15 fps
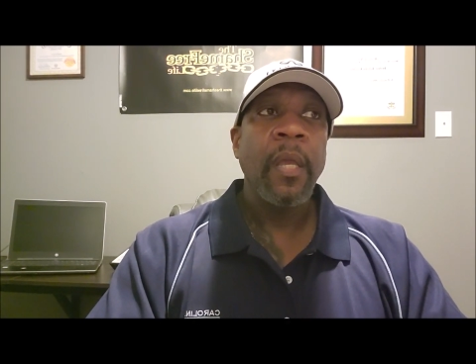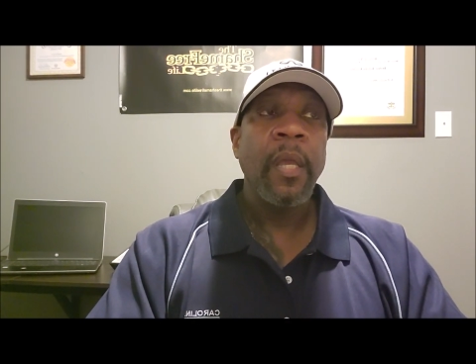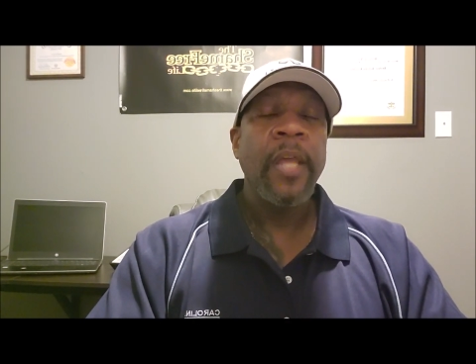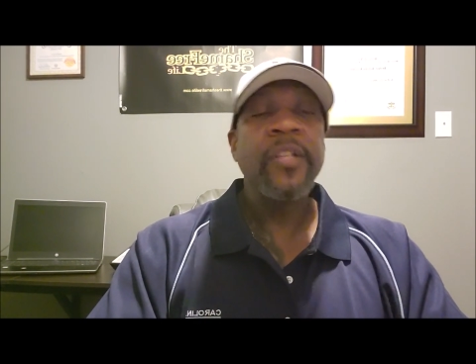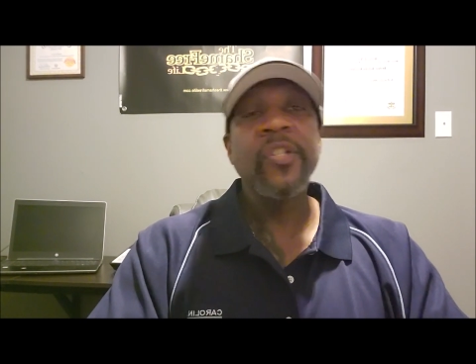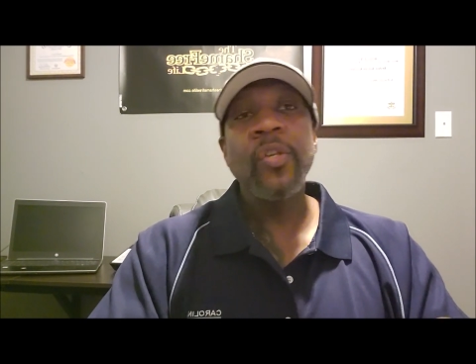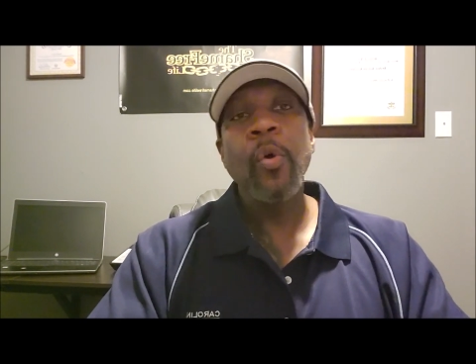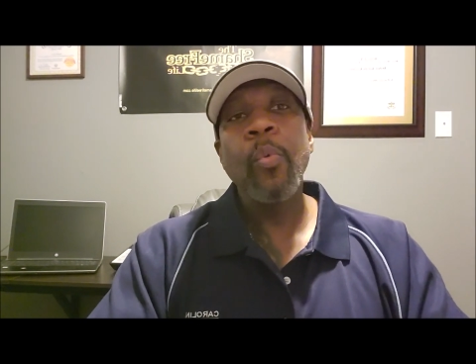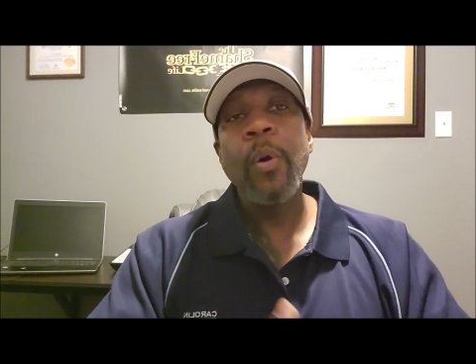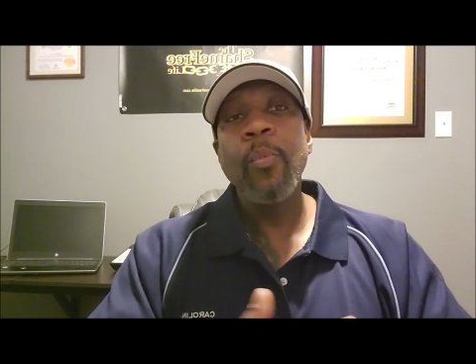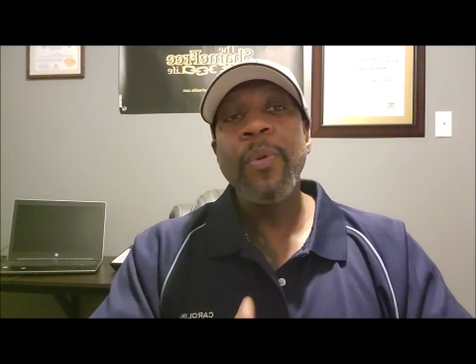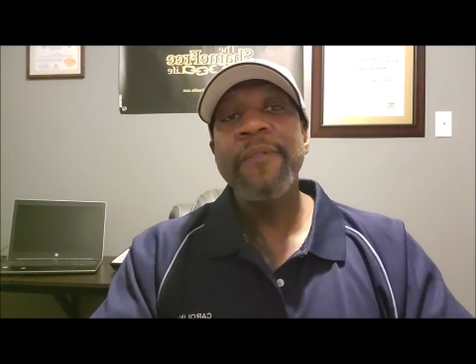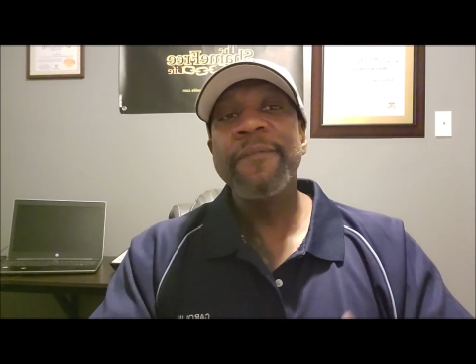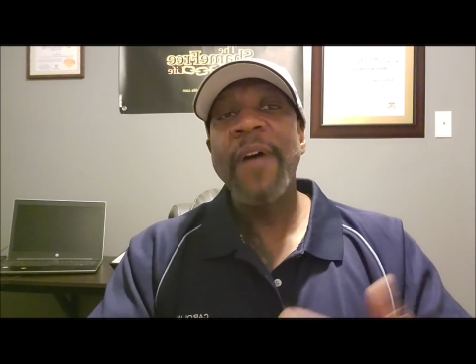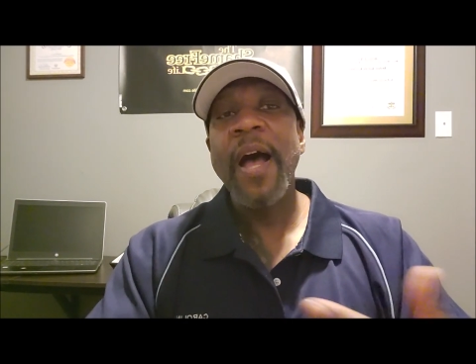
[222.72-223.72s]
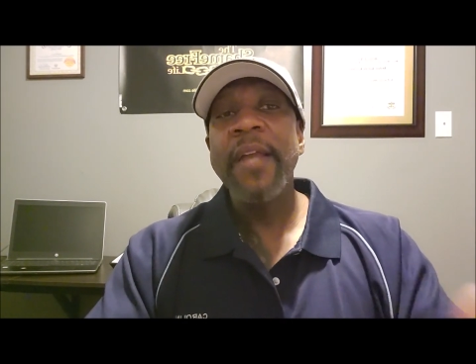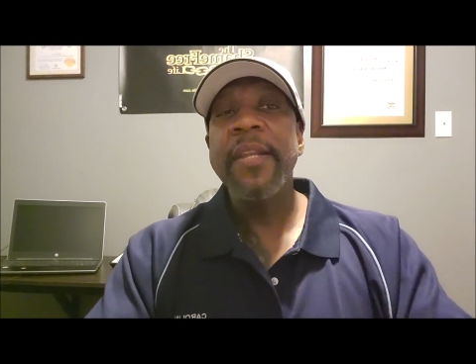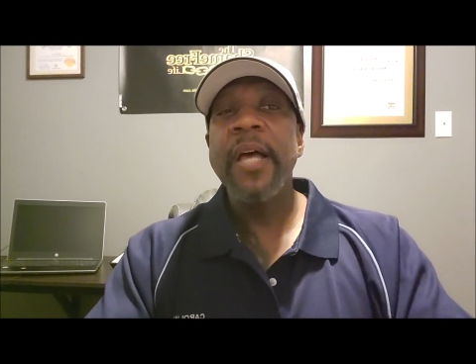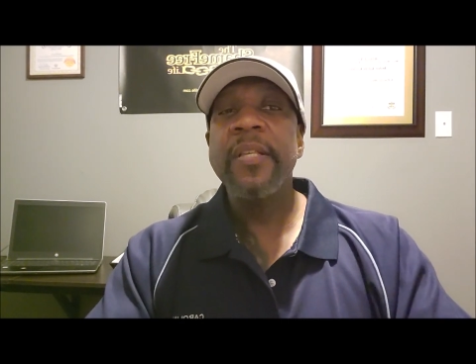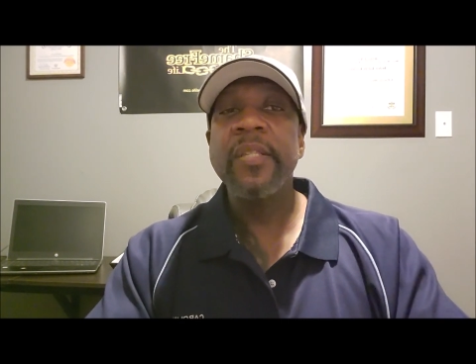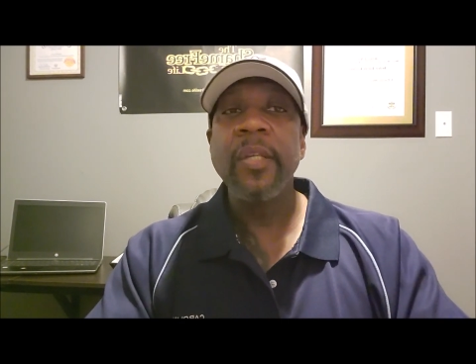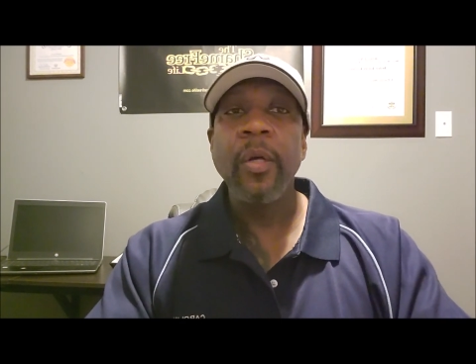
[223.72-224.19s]
And so when we find
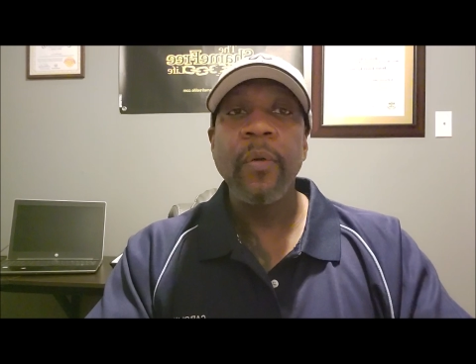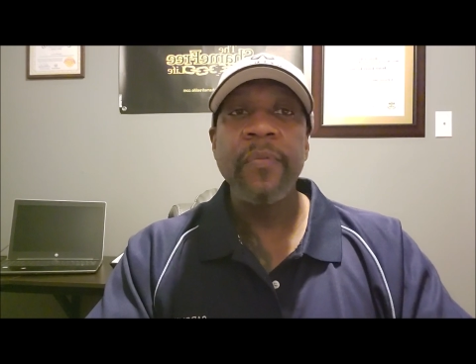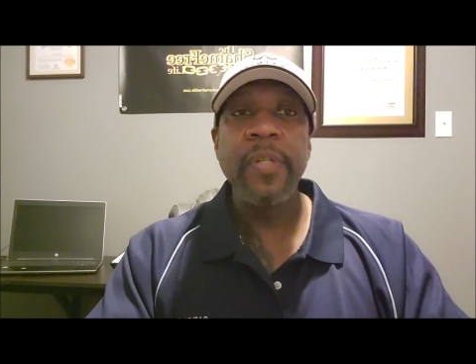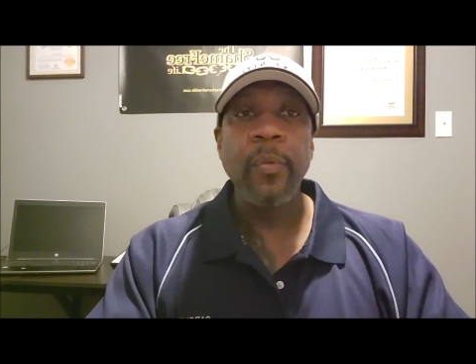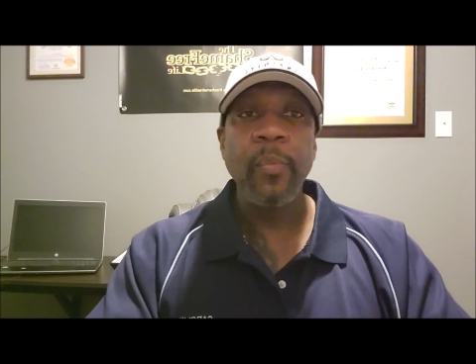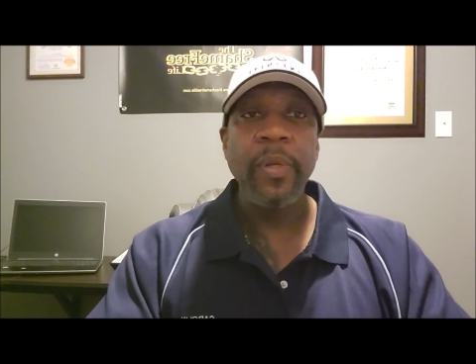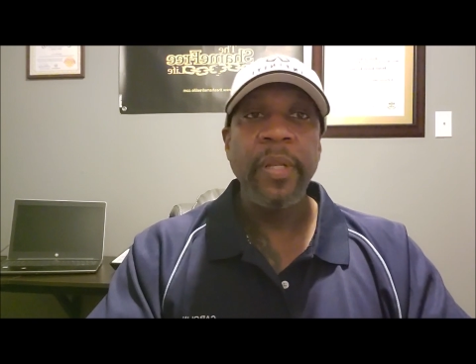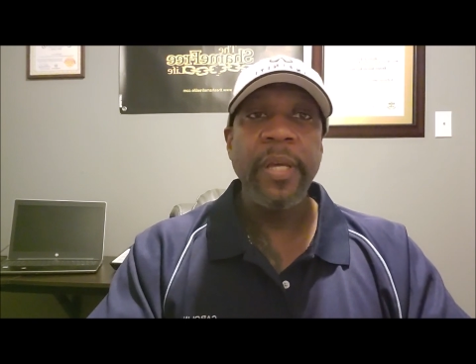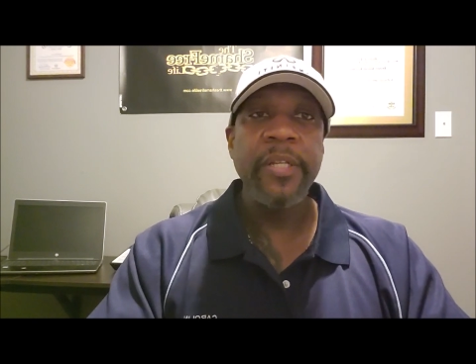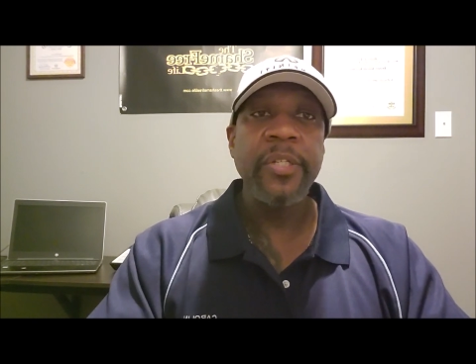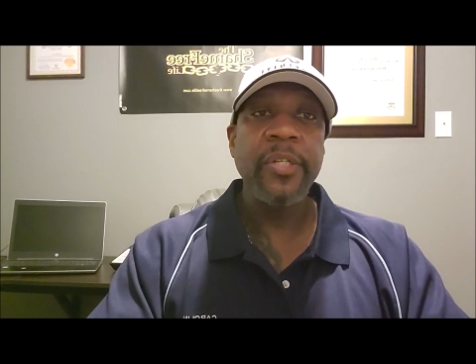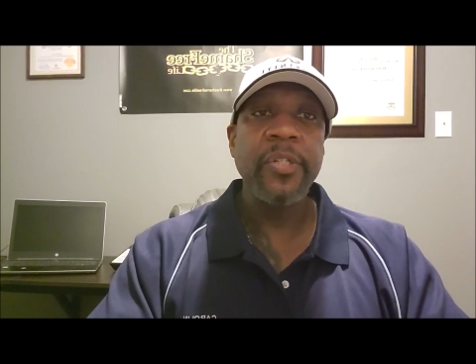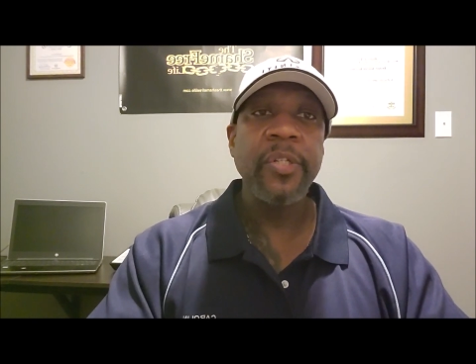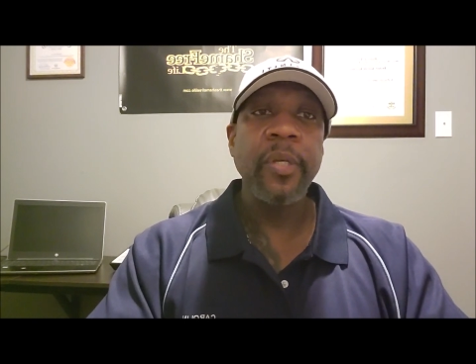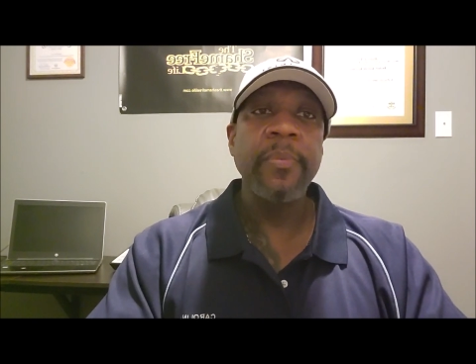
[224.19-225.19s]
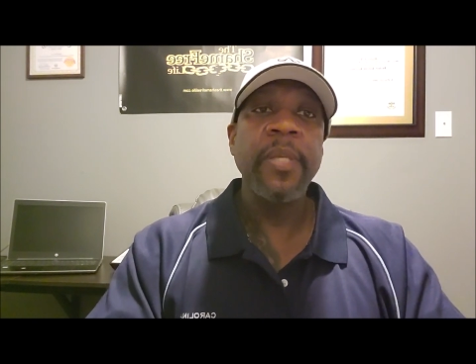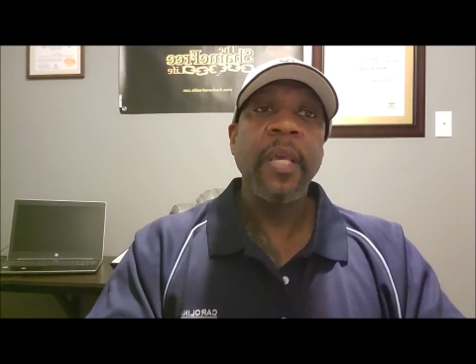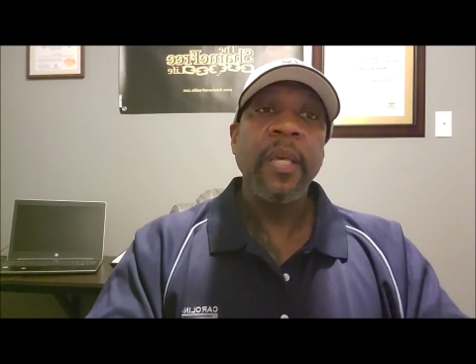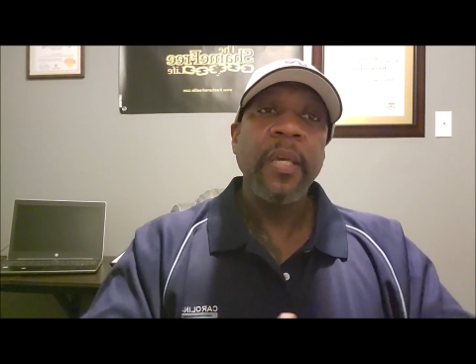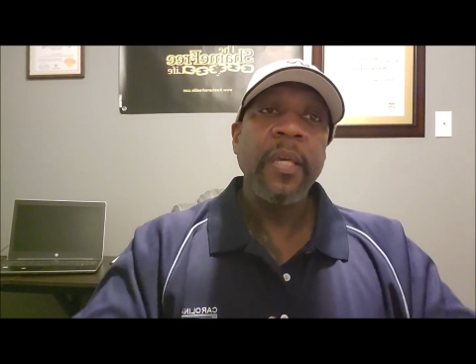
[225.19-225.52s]
ourselves in relationships,